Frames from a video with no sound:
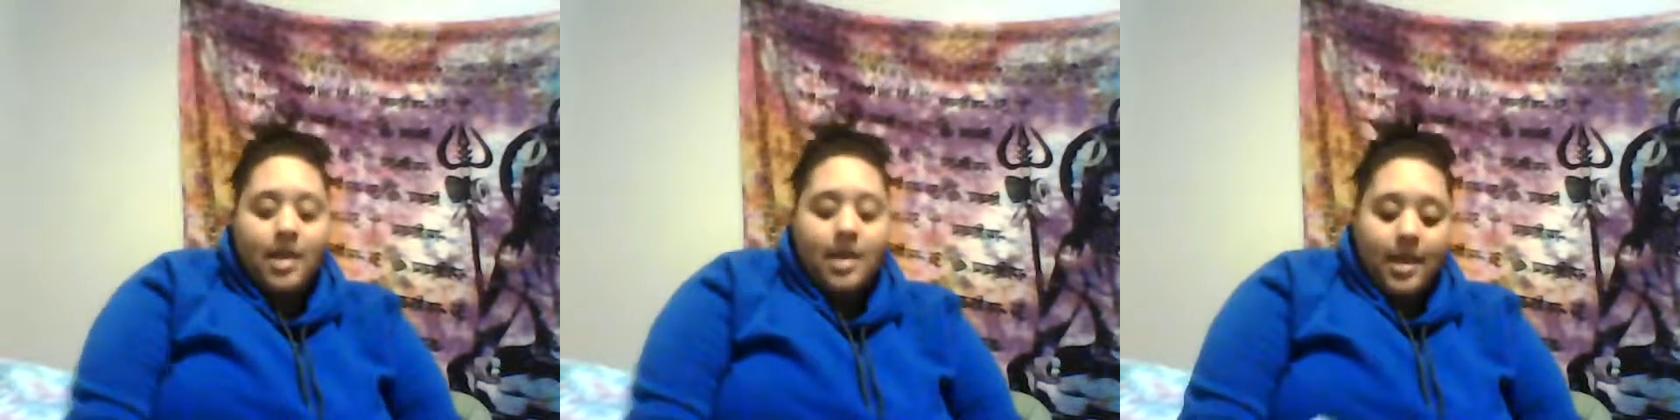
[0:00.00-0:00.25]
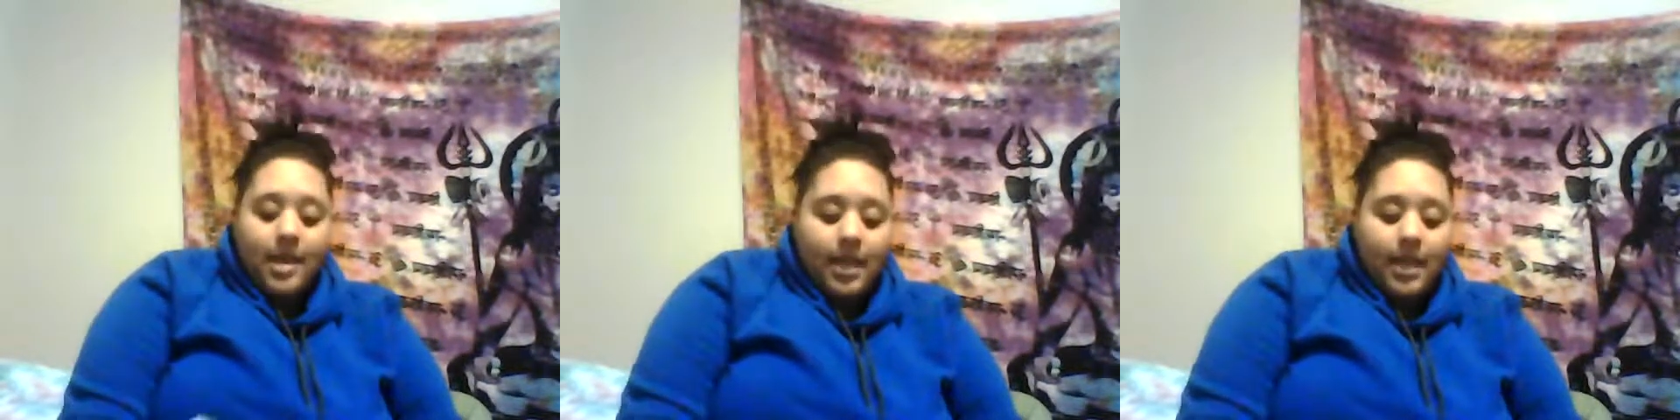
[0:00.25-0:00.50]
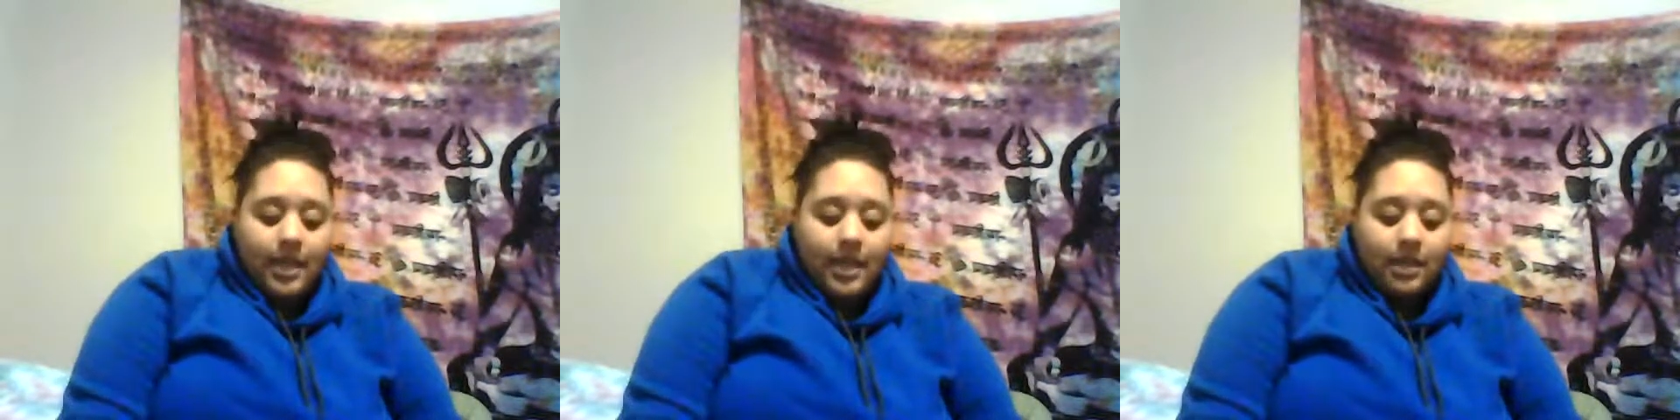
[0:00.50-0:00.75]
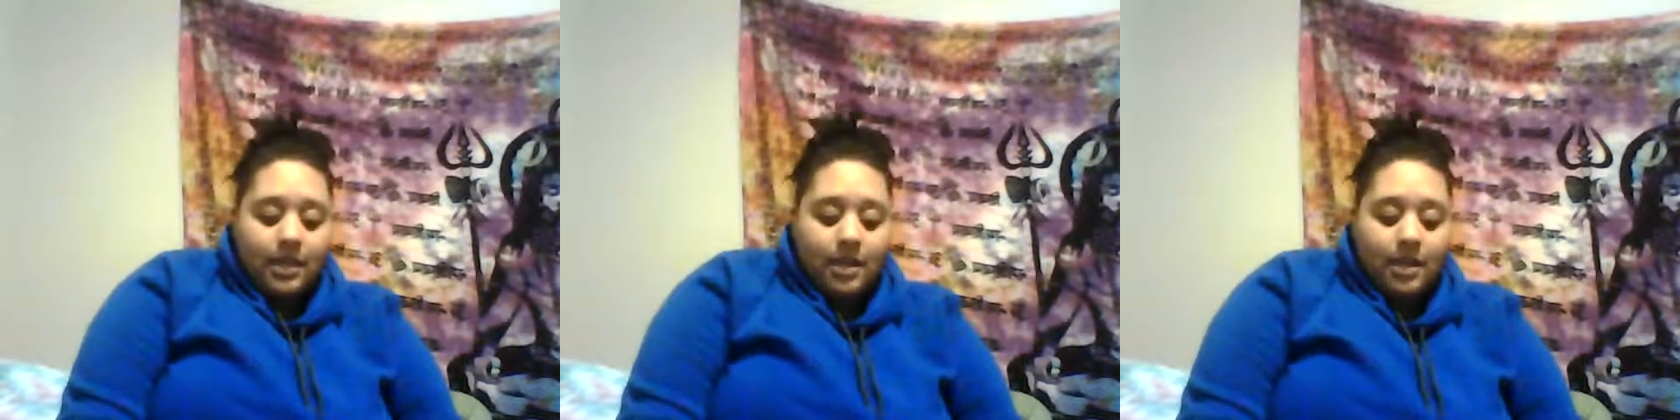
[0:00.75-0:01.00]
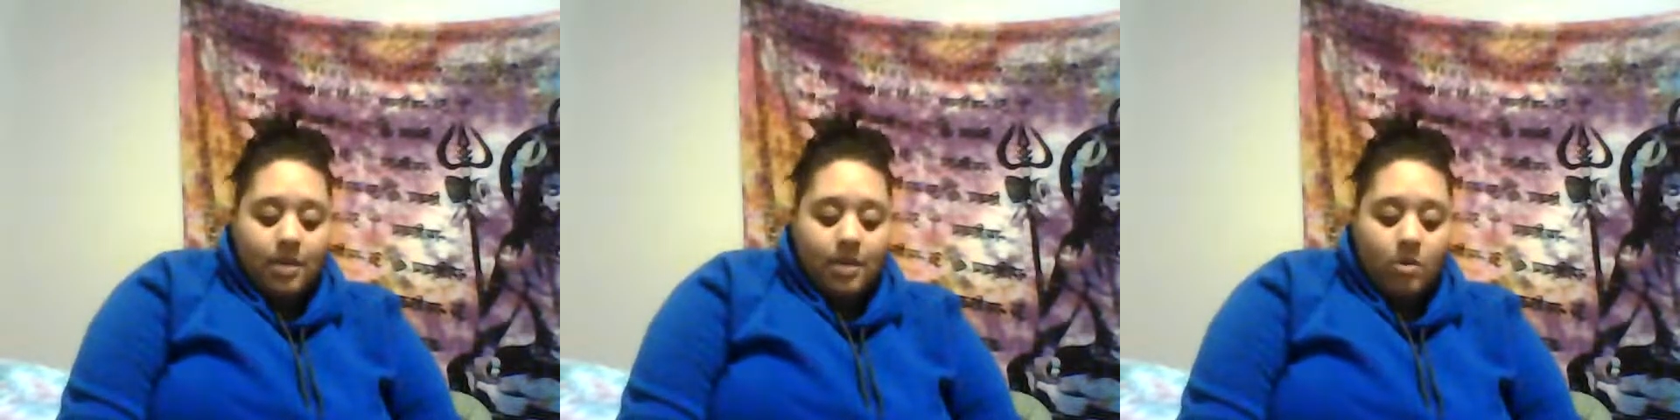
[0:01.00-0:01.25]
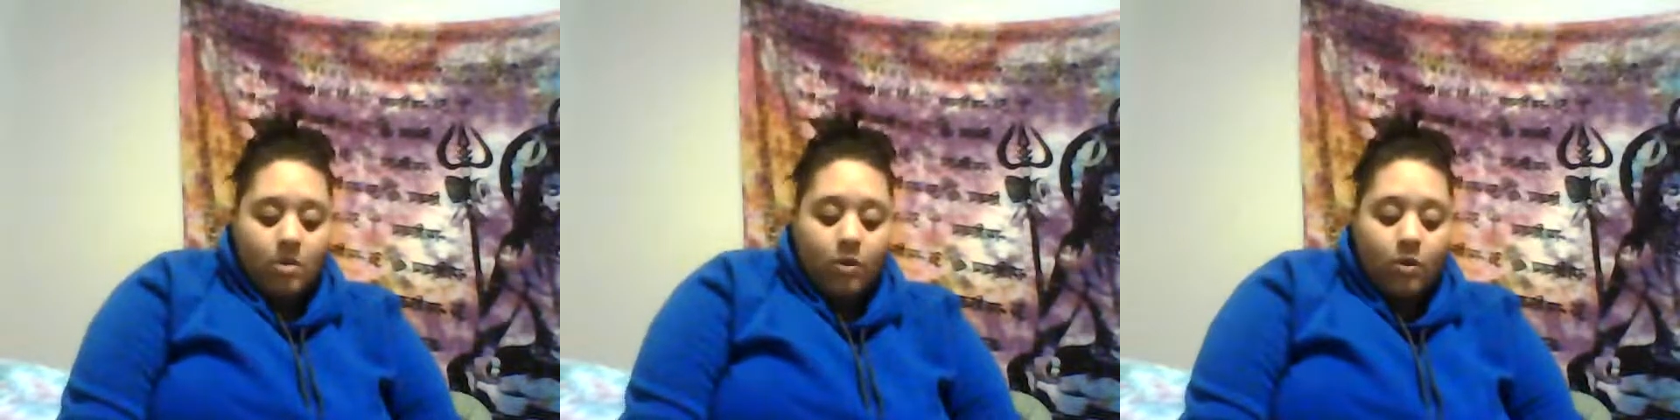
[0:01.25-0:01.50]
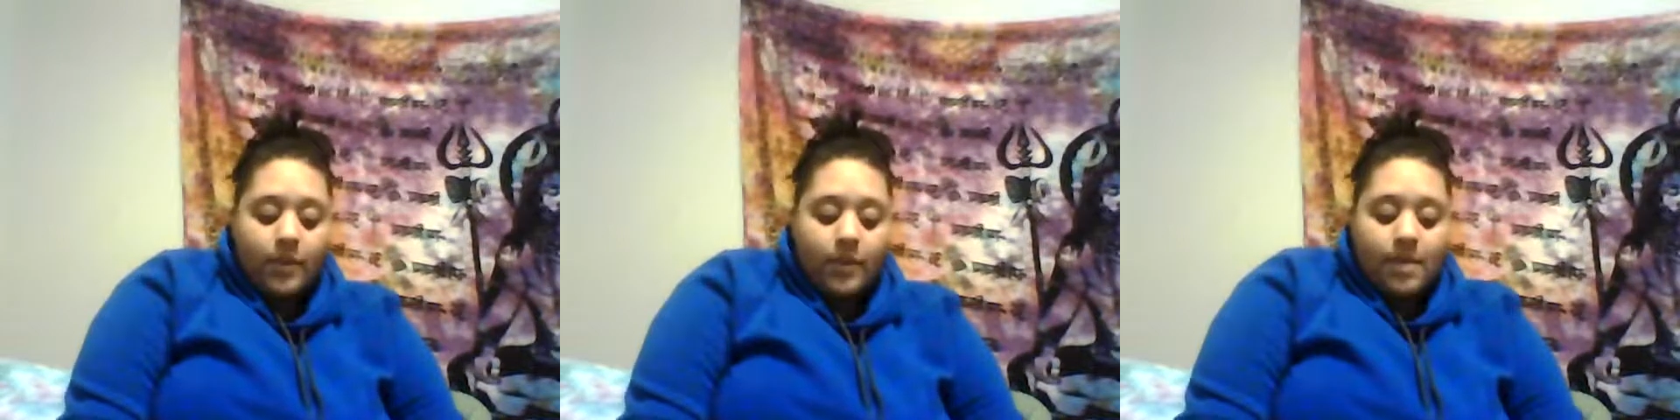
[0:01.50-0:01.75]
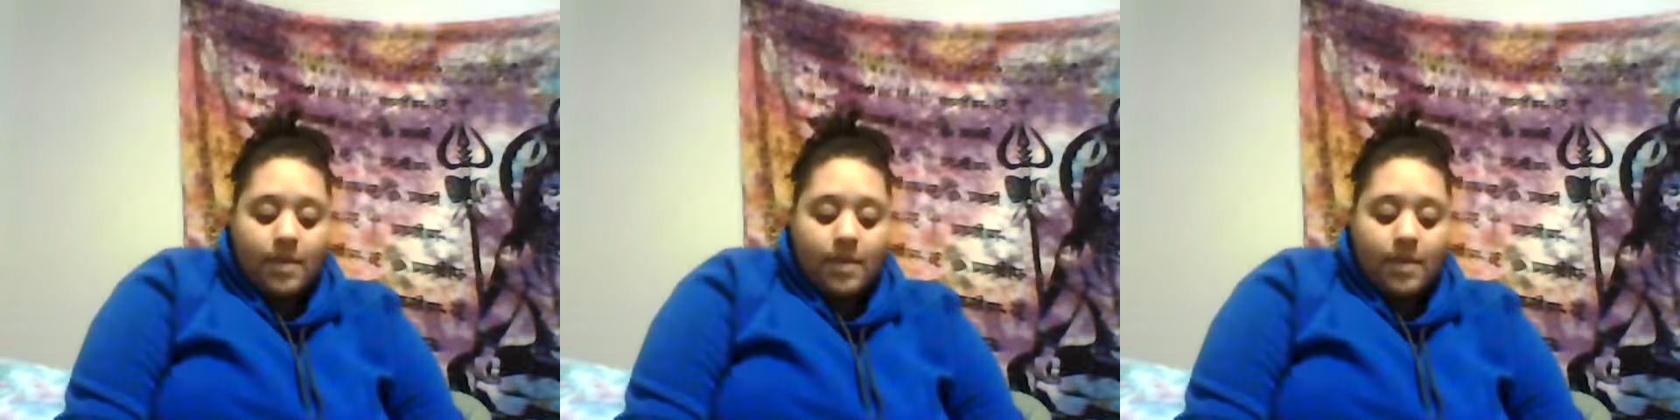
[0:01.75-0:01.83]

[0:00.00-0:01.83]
and hopefully